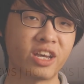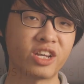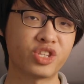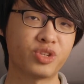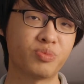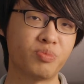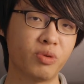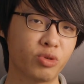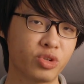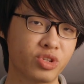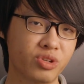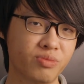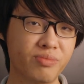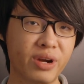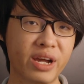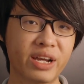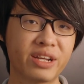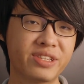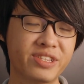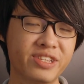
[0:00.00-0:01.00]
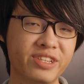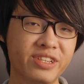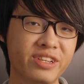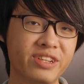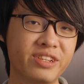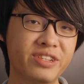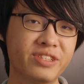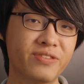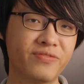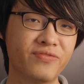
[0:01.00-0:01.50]
Exposure Bracketing,
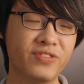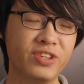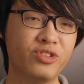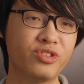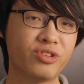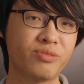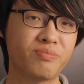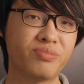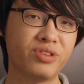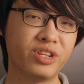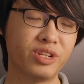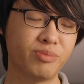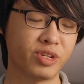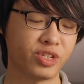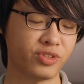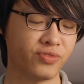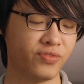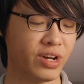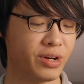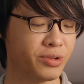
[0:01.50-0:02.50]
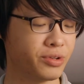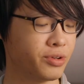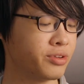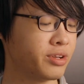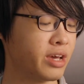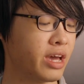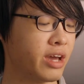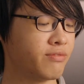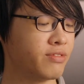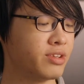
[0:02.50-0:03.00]
is a feature pretty much found
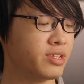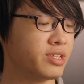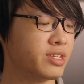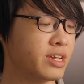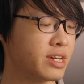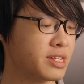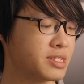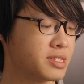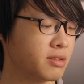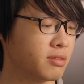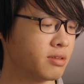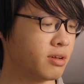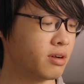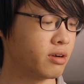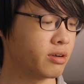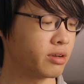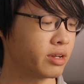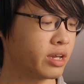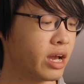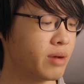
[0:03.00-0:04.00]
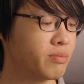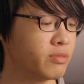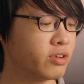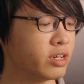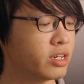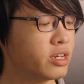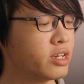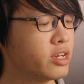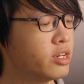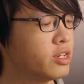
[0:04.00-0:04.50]
on every DSLR
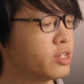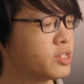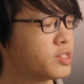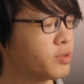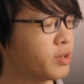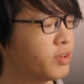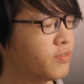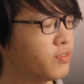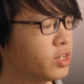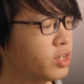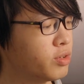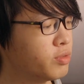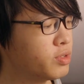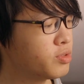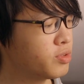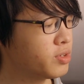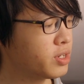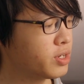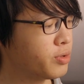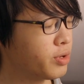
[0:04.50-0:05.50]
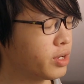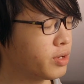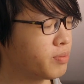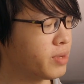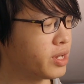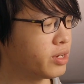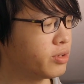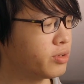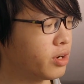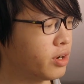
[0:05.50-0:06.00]
camera. So if you go into the quick
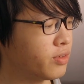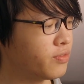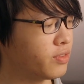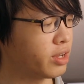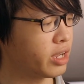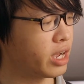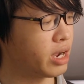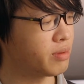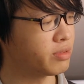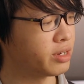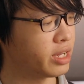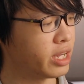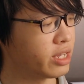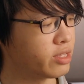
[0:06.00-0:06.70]
menu of your camera